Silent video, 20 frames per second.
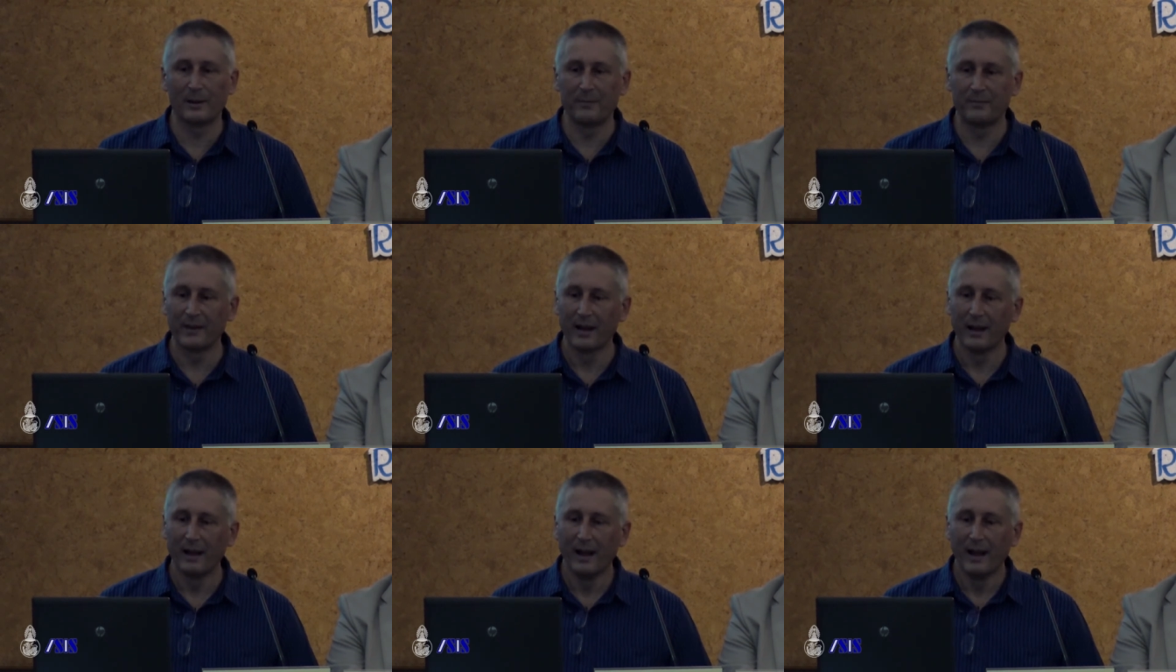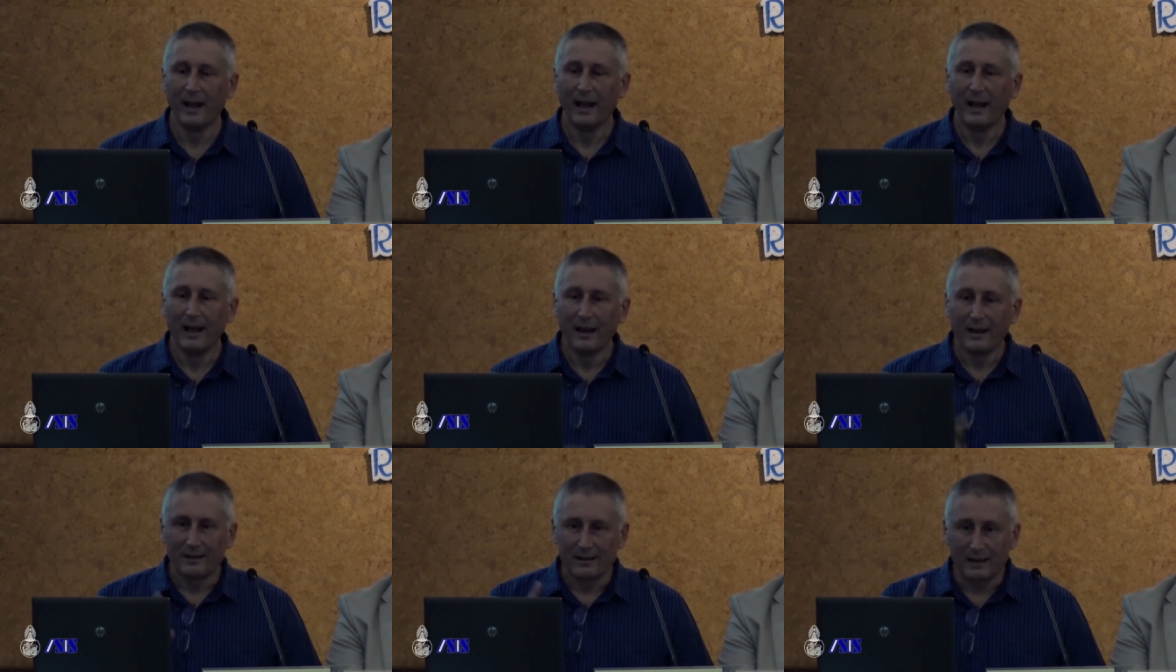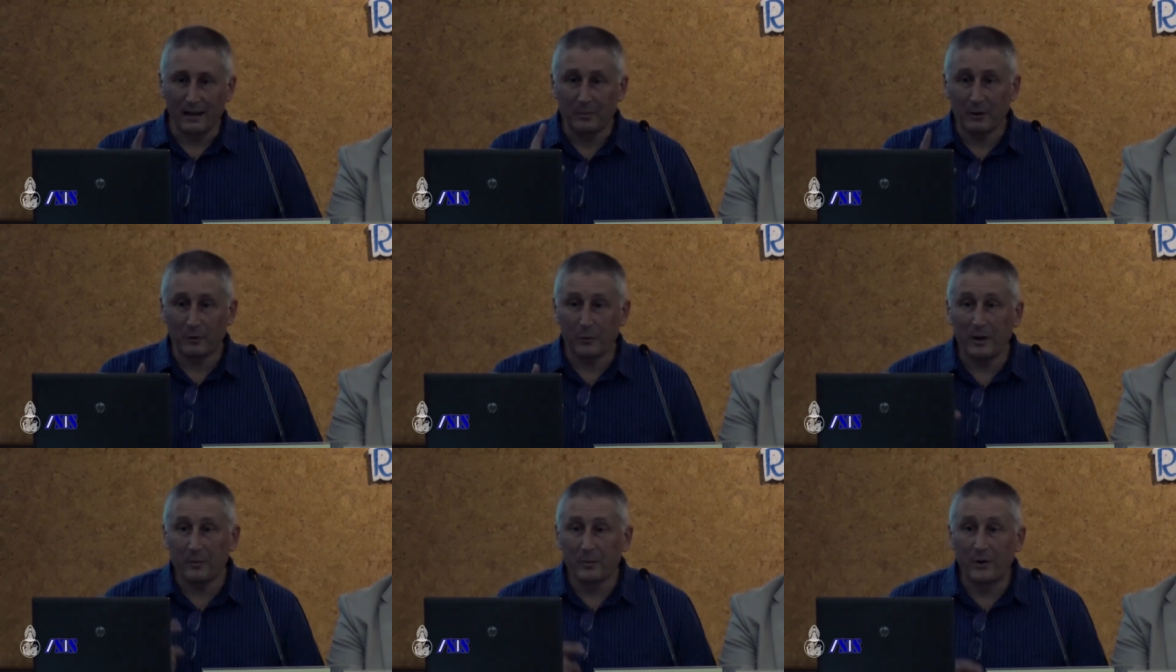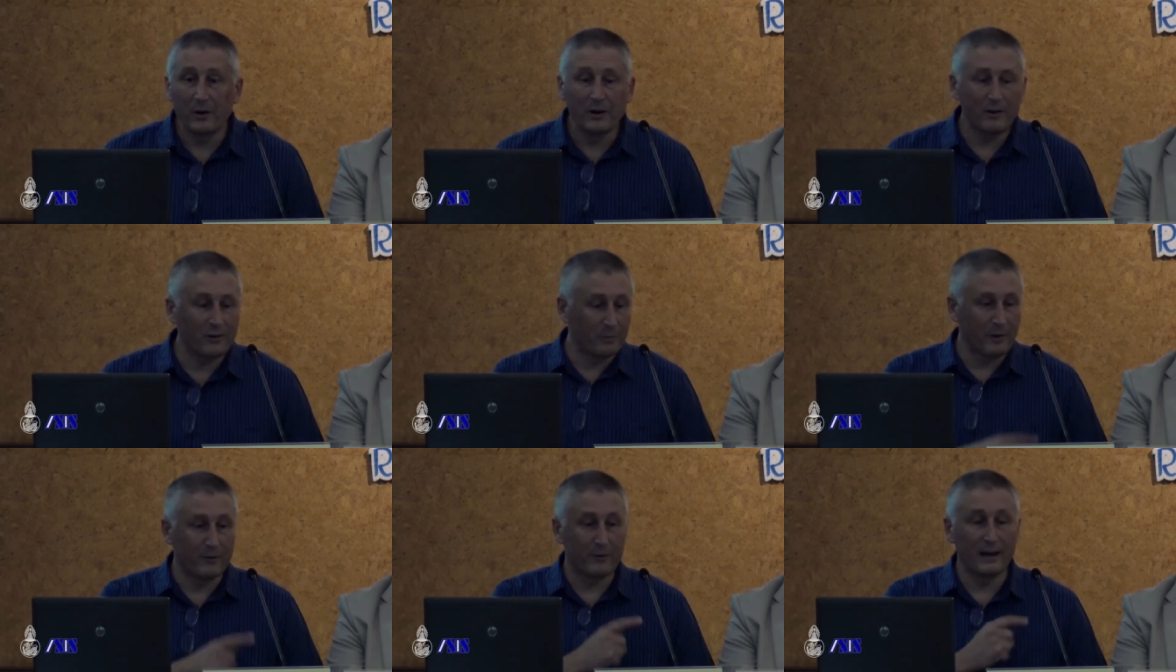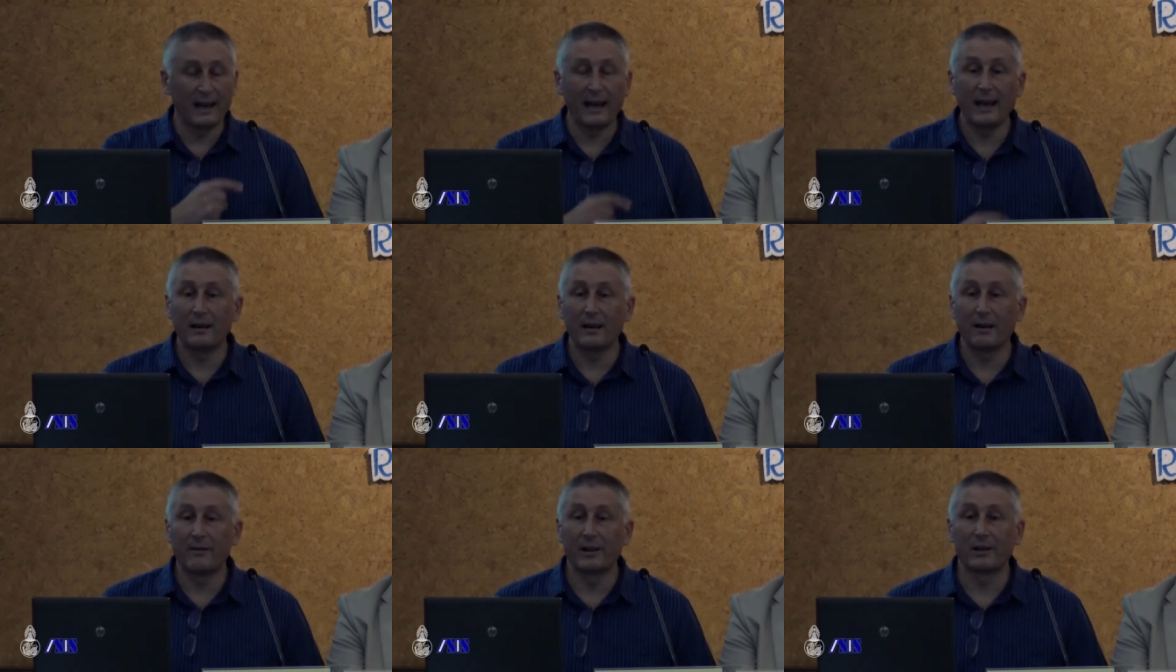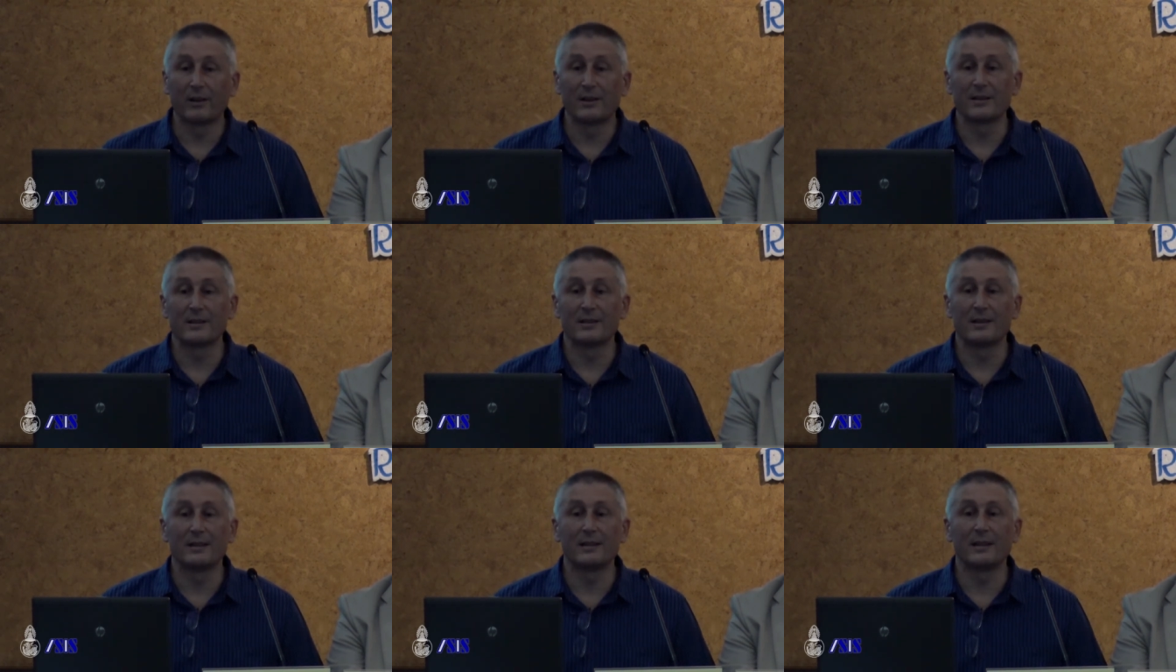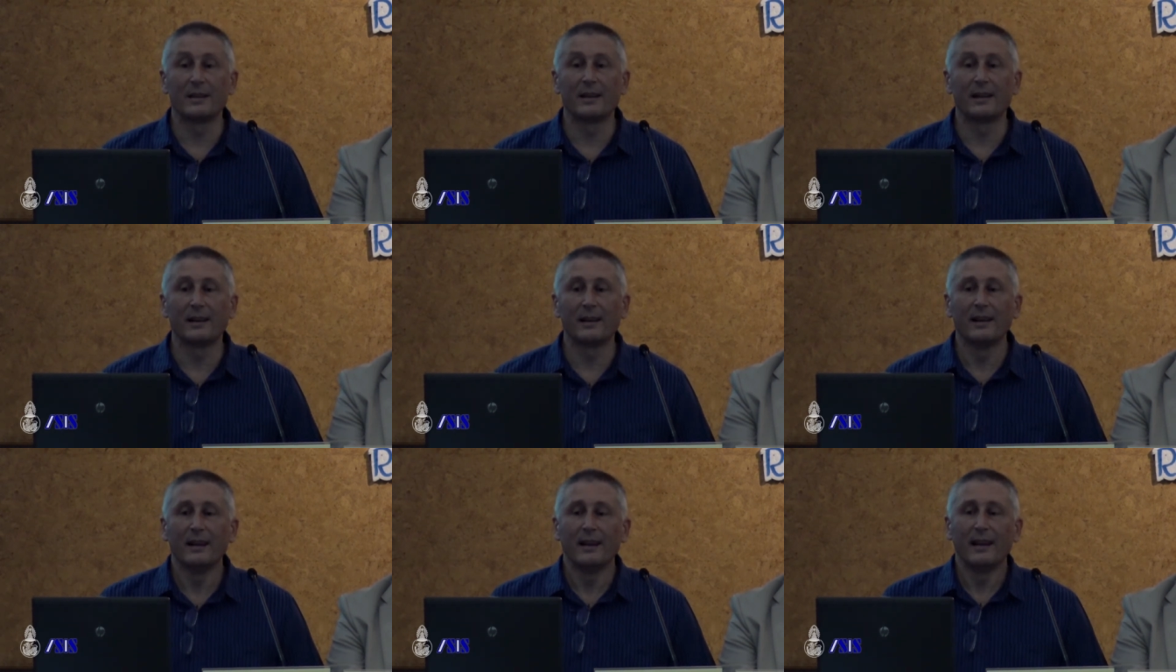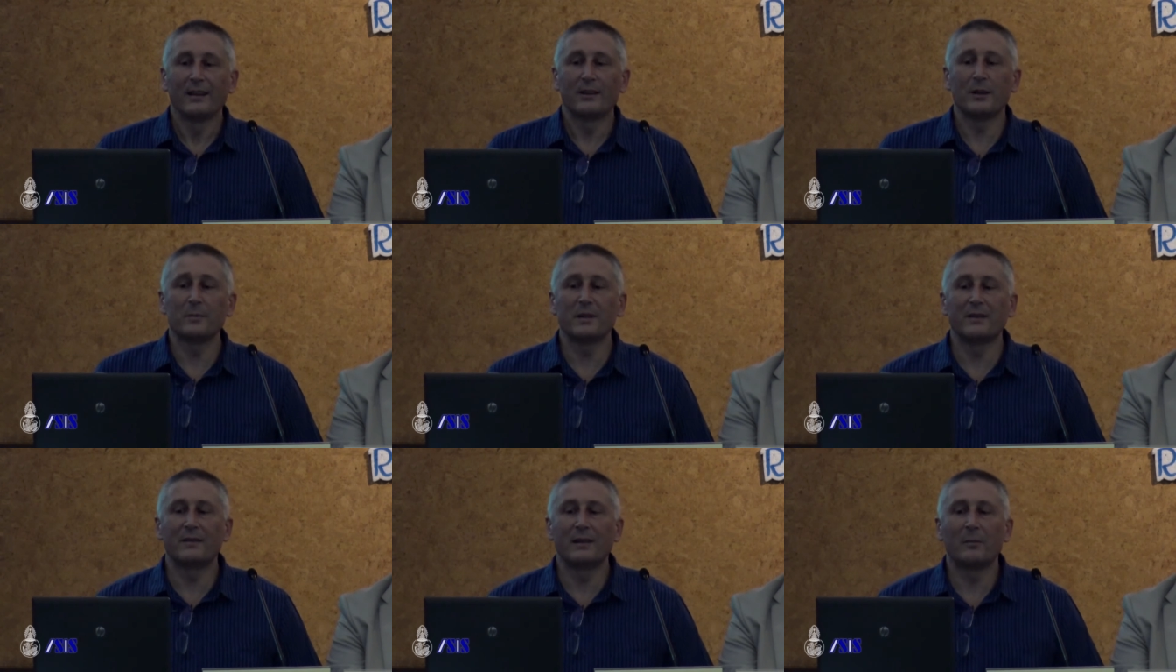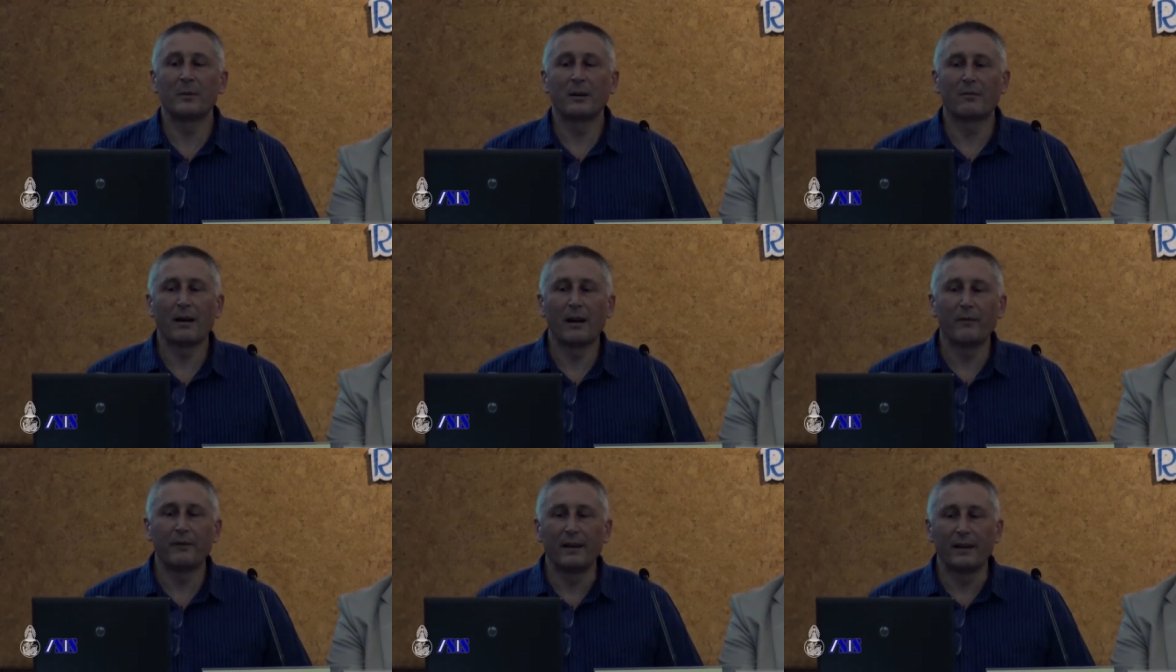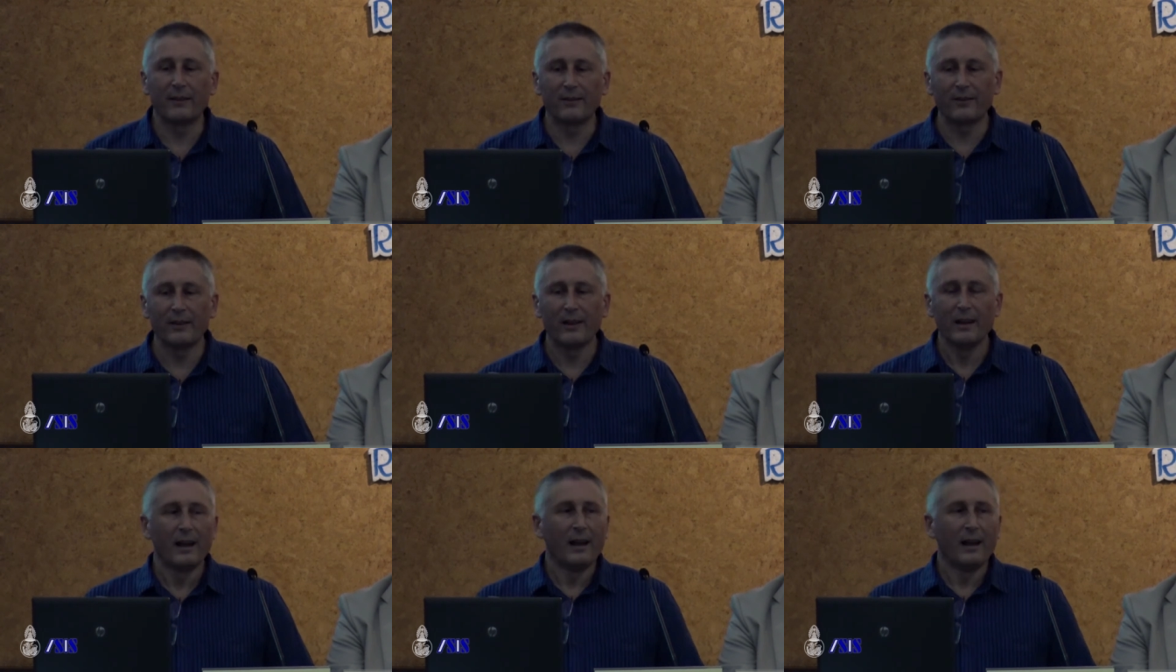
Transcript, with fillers: A couple of quick points before I hand over to Costas here. In terms of demographics,